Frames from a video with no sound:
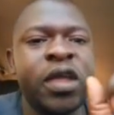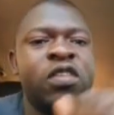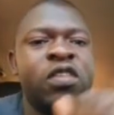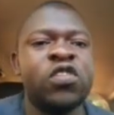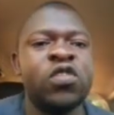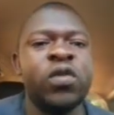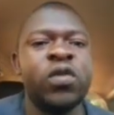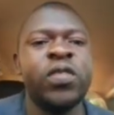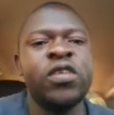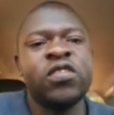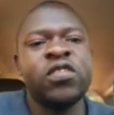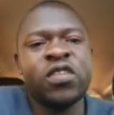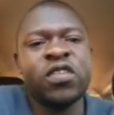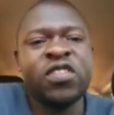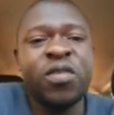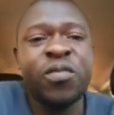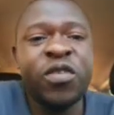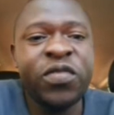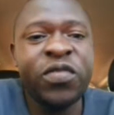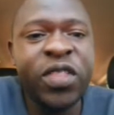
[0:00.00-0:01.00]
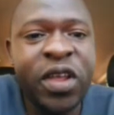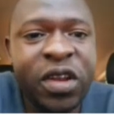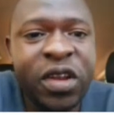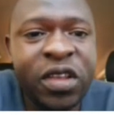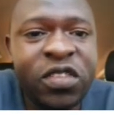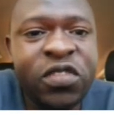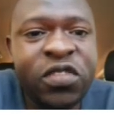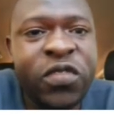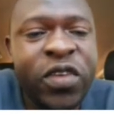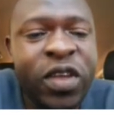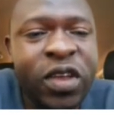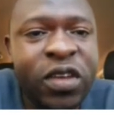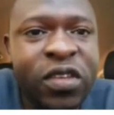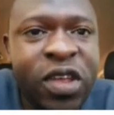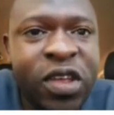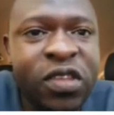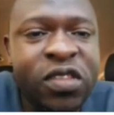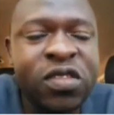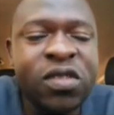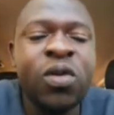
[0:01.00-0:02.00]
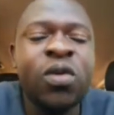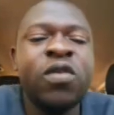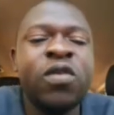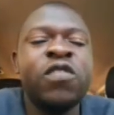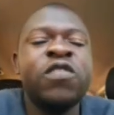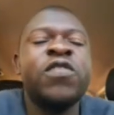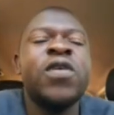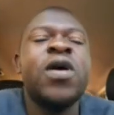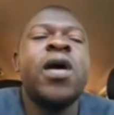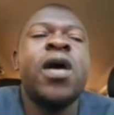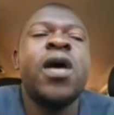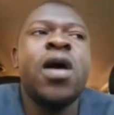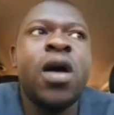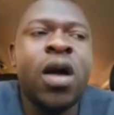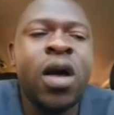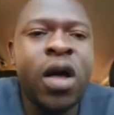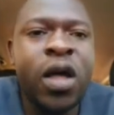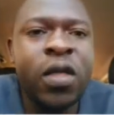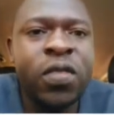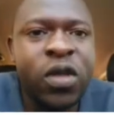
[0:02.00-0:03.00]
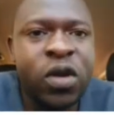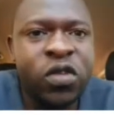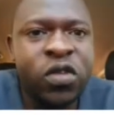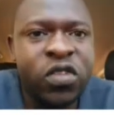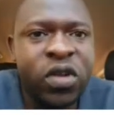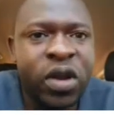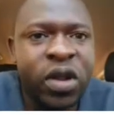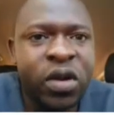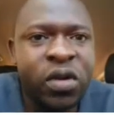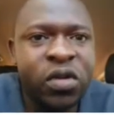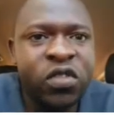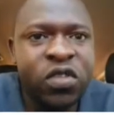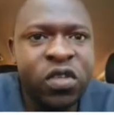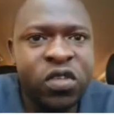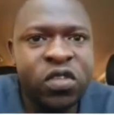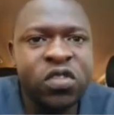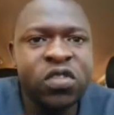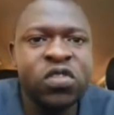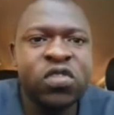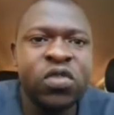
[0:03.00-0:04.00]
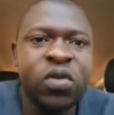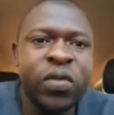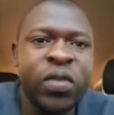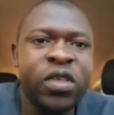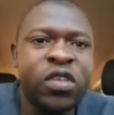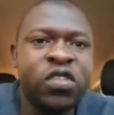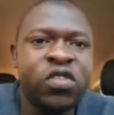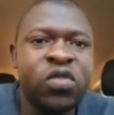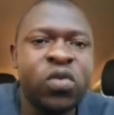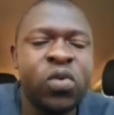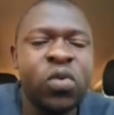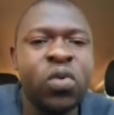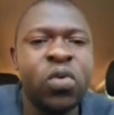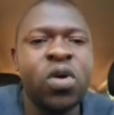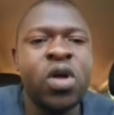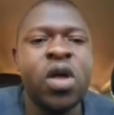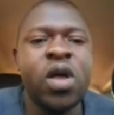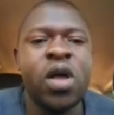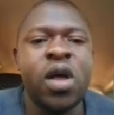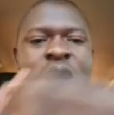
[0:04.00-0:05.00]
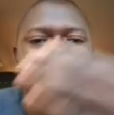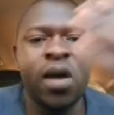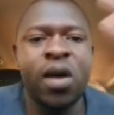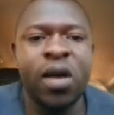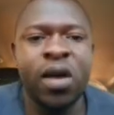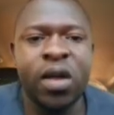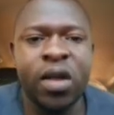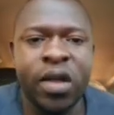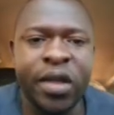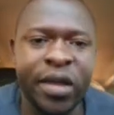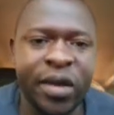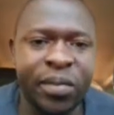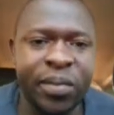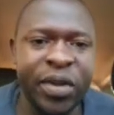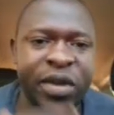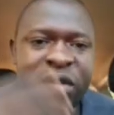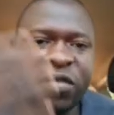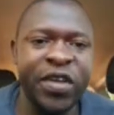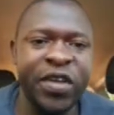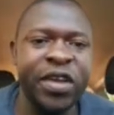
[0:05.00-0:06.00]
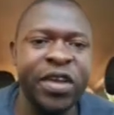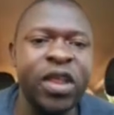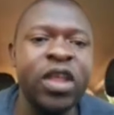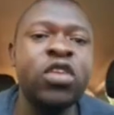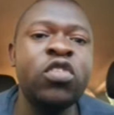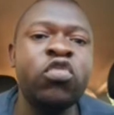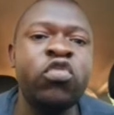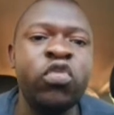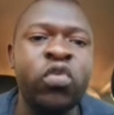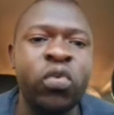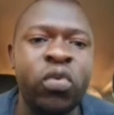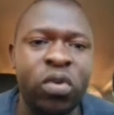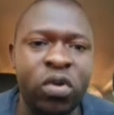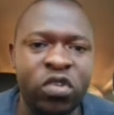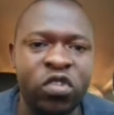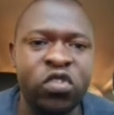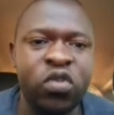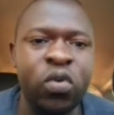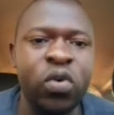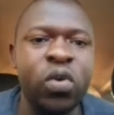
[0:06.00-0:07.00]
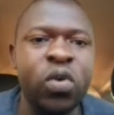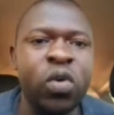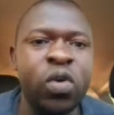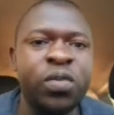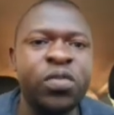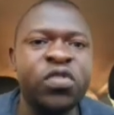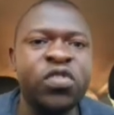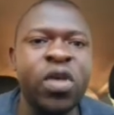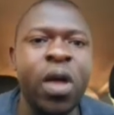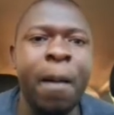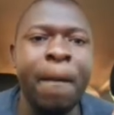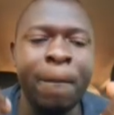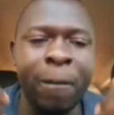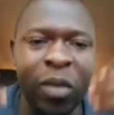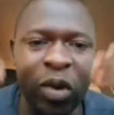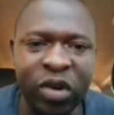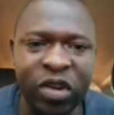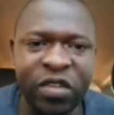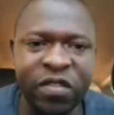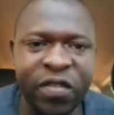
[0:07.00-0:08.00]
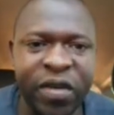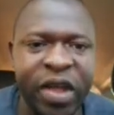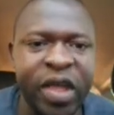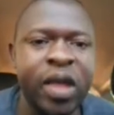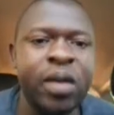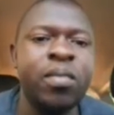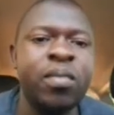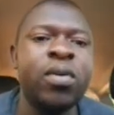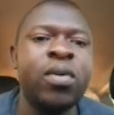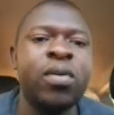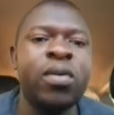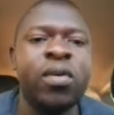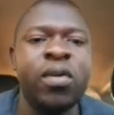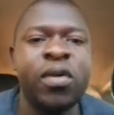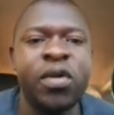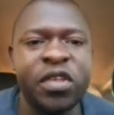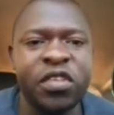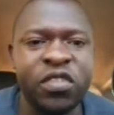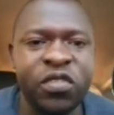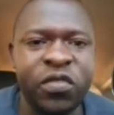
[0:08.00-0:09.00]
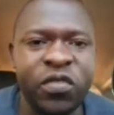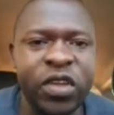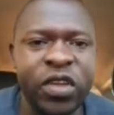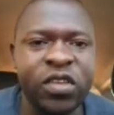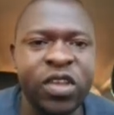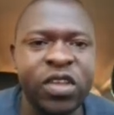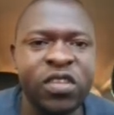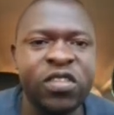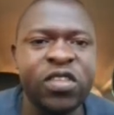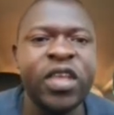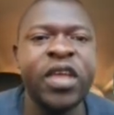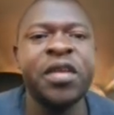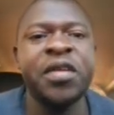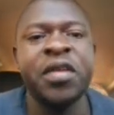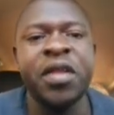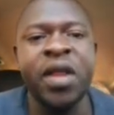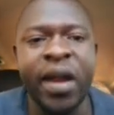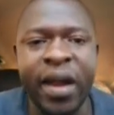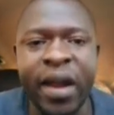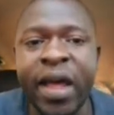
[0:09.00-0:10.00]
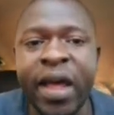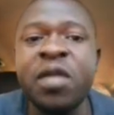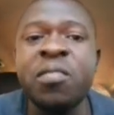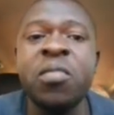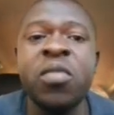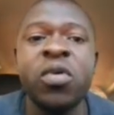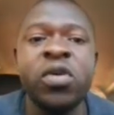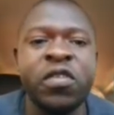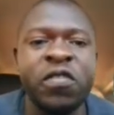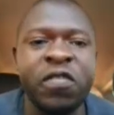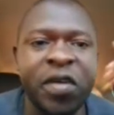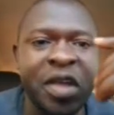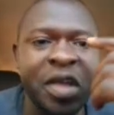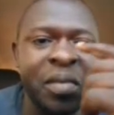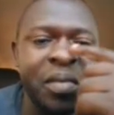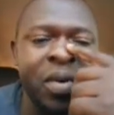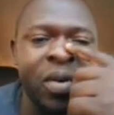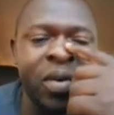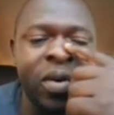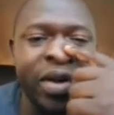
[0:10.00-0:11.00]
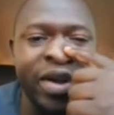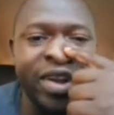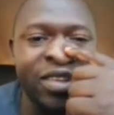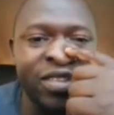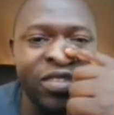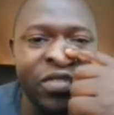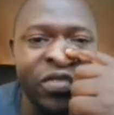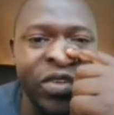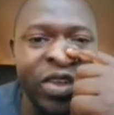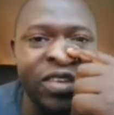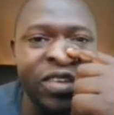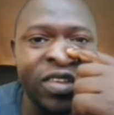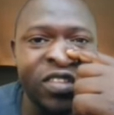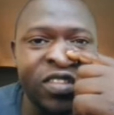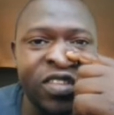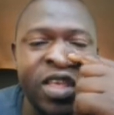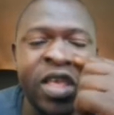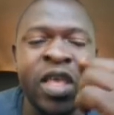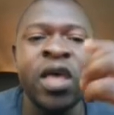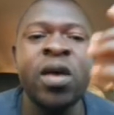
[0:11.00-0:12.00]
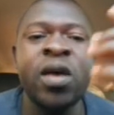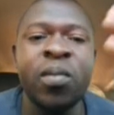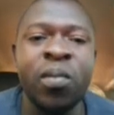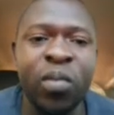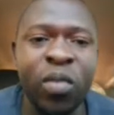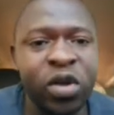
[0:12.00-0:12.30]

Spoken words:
All right, so these are some of the risk factors of atherosclerosis. So this can be divided into two groups: modifiable risk factors and non-modifiable risk factors.